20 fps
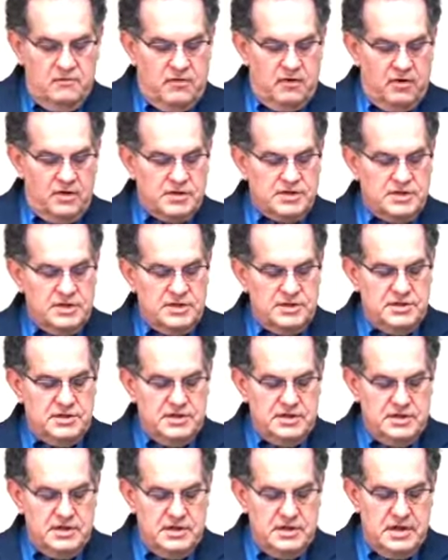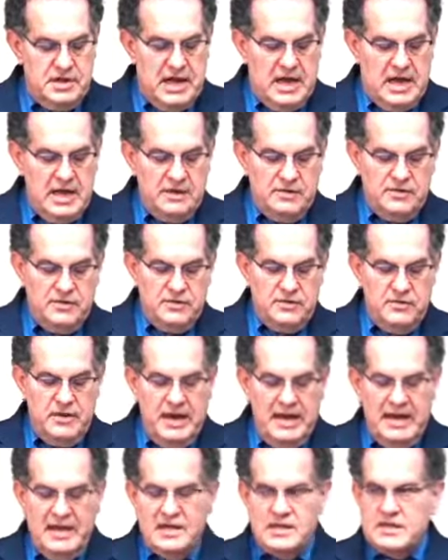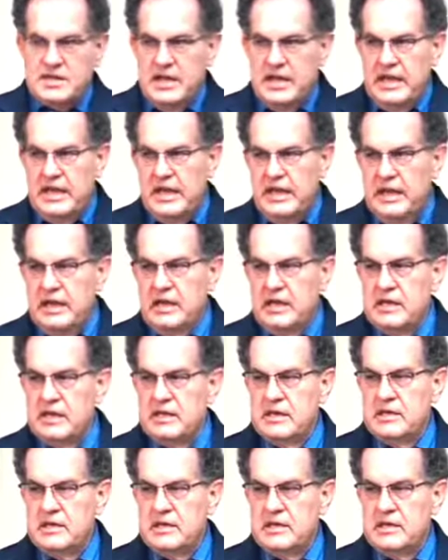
verses 9 through 18